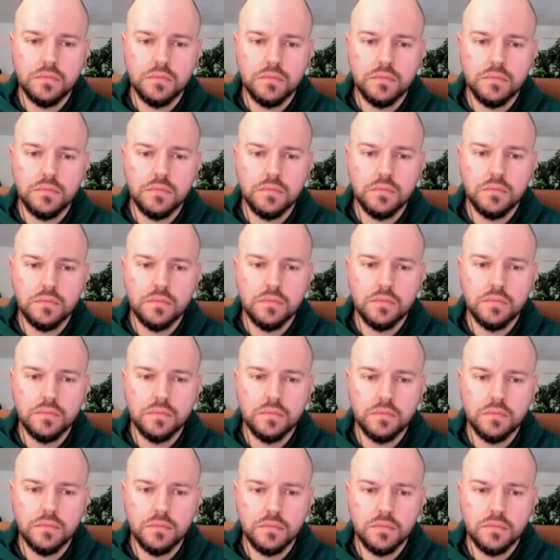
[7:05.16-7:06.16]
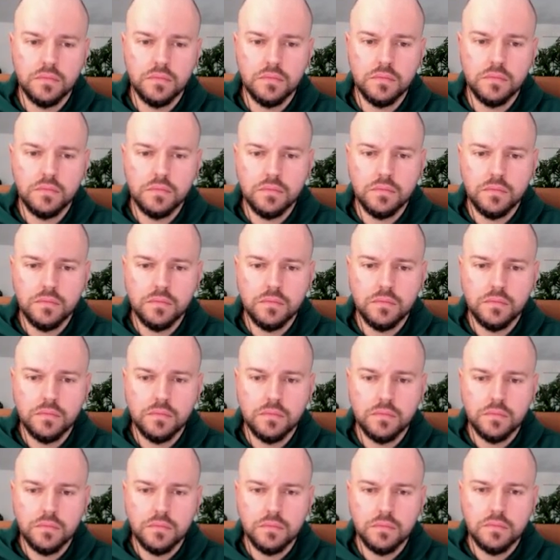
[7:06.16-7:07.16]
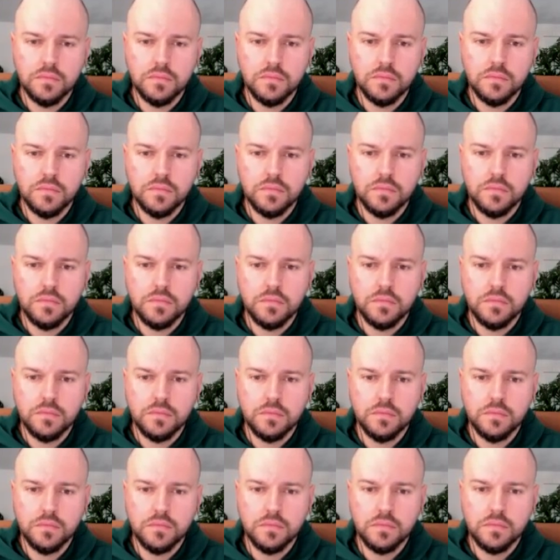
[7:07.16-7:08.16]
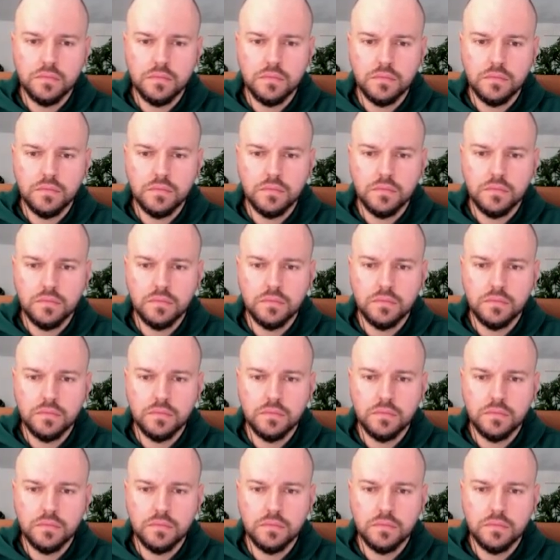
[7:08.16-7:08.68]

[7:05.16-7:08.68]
(silent)